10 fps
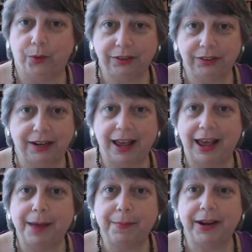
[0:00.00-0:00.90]
what's going to
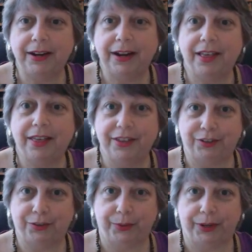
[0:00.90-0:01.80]
happen
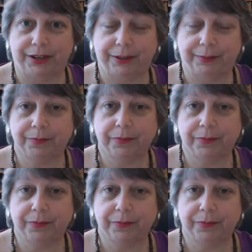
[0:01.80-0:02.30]
this week?